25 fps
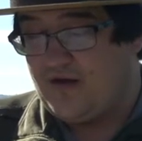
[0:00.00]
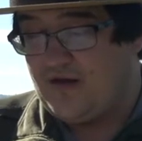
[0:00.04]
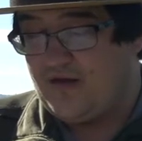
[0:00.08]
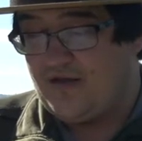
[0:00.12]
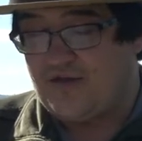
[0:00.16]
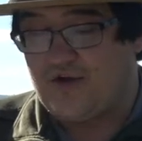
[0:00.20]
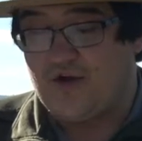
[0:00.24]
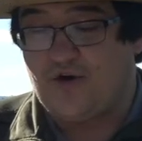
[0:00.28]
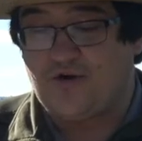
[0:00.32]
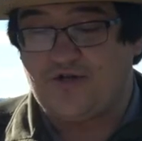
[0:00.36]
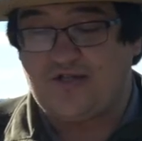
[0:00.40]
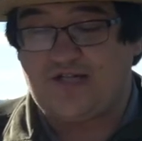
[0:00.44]

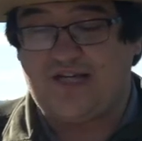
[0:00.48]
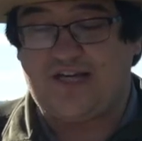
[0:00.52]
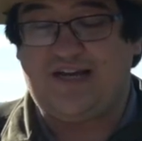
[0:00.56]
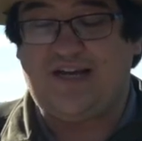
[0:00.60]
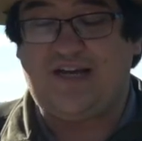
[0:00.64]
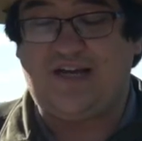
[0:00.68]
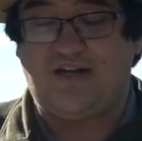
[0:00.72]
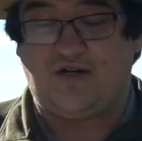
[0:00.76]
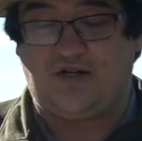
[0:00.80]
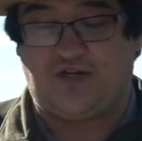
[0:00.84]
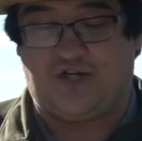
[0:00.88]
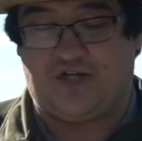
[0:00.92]

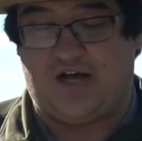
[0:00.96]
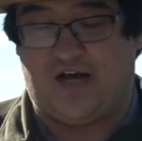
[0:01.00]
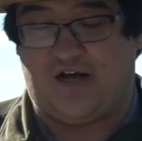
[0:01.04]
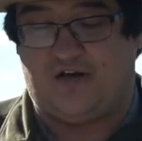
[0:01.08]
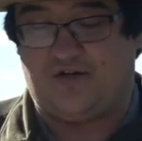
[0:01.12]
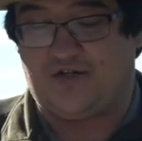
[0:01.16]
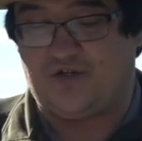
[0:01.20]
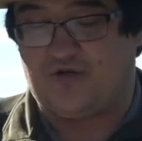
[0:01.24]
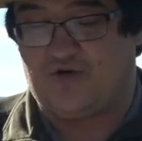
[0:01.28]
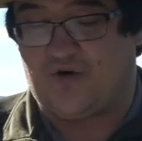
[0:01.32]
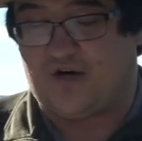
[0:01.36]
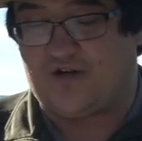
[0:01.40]
Thirteen
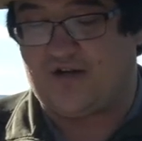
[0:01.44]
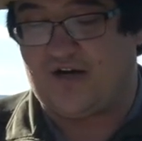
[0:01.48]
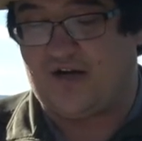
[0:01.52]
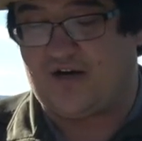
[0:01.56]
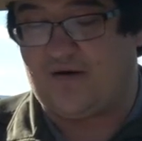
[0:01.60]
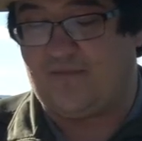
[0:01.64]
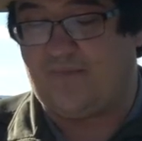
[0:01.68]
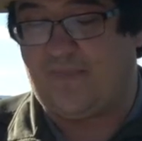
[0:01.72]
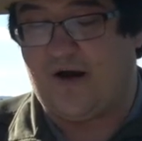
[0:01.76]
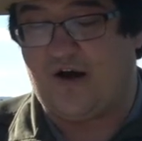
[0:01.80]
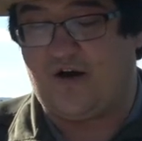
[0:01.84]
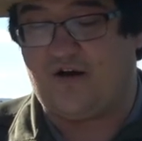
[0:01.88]
shells struck that
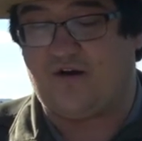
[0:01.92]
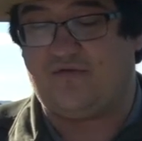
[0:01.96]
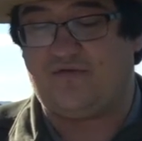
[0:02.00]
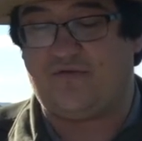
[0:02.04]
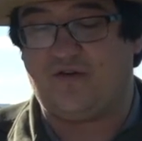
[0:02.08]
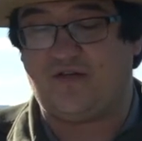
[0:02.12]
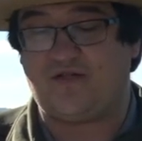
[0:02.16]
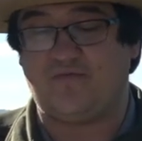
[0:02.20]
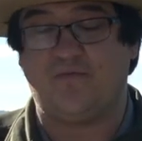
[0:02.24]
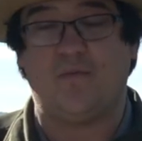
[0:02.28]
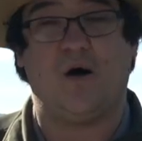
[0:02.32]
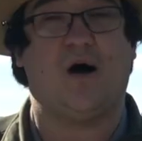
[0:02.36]

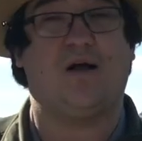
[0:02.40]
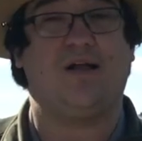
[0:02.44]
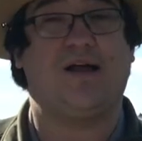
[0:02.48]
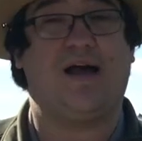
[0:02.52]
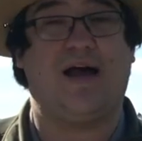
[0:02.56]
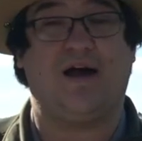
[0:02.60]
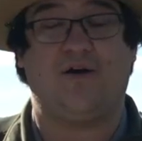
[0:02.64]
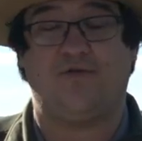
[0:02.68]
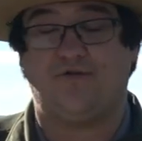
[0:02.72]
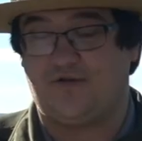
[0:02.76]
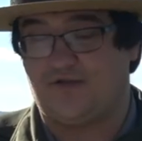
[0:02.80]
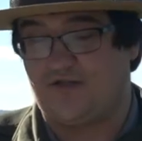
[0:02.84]
comparatively small
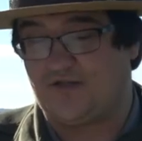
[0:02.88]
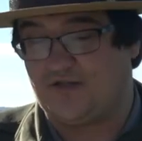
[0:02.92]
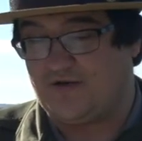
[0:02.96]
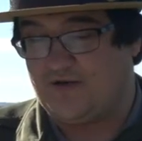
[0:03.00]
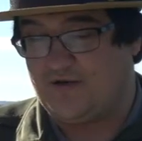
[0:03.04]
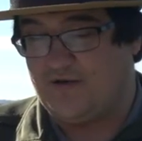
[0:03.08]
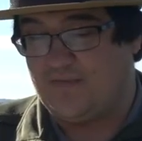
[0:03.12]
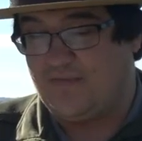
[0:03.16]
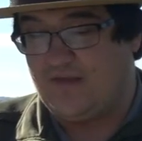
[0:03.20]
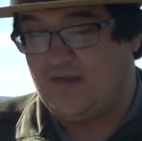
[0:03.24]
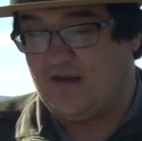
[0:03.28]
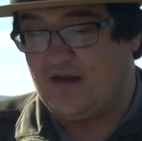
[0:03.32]
house.
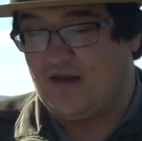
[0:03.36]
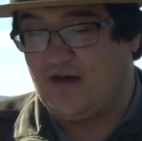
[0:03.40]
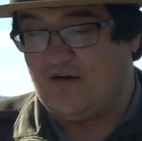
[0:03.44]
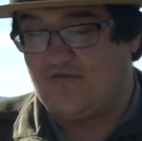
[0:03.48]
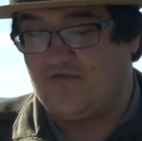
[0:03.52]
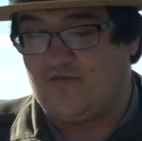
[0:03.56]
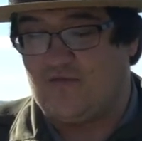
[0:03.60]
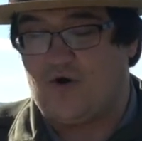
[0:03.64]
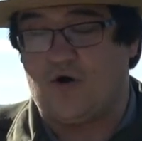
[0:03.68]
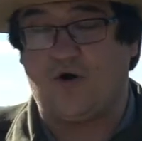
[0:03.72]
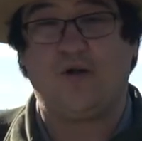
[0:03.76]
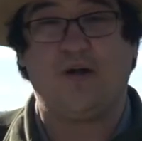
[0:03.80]

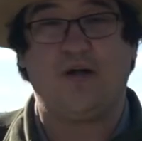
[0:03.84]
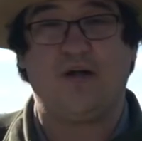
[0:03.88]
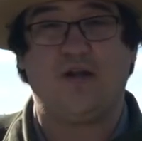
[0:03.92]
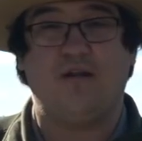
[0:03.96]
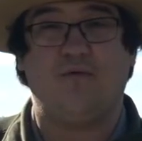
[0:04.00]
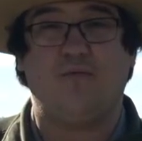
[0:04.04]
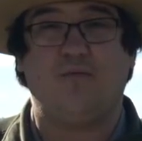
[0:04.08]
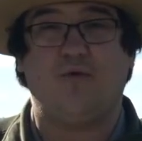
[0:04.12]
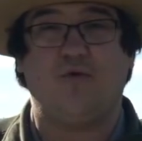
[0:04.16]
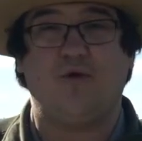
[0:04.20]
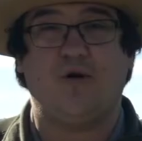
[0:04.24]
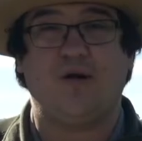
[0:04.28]
From early in
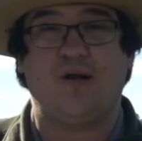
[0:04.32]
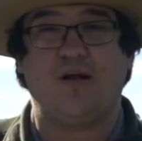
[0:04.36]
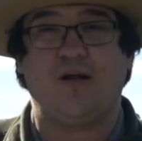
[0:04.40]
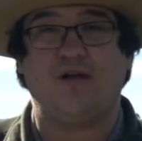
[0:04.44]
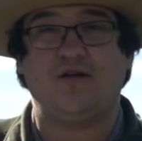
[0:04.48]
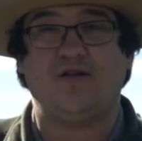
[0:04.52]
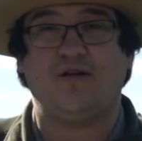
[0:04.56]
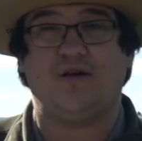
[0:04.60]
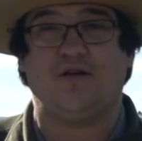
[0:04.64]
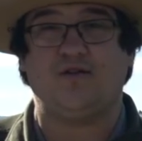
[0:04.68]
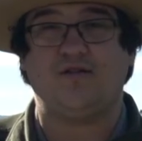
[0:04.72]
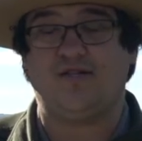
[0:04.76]
the morning
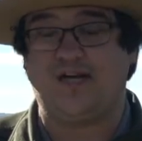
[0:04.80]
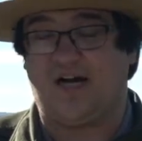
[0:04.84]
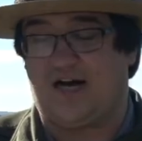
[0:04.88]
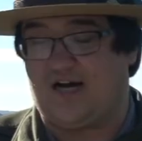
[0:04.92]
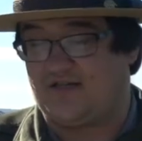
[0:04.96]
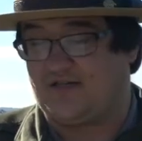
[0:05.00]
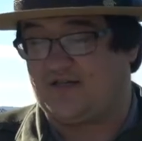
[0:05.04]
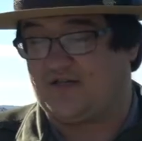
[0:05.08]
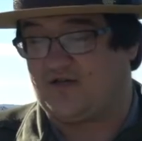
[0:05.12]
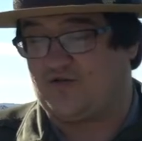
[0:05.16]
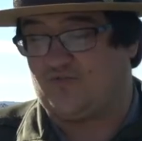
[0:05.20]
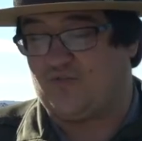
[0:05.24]
until
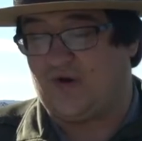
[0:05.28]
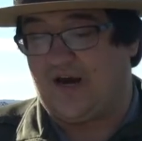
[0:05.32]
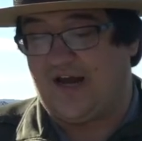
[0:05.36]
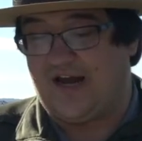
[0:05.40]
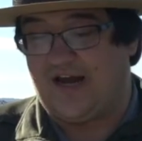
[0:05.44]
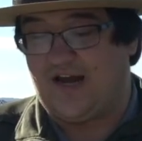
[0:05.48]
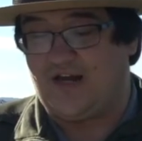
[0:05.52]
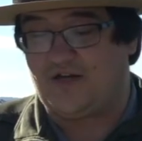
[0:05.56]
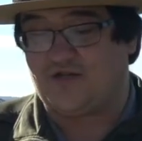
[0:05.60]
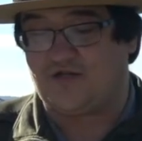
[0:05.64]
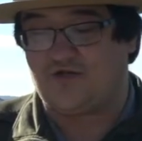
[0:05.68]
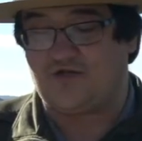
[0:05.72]
dusk raged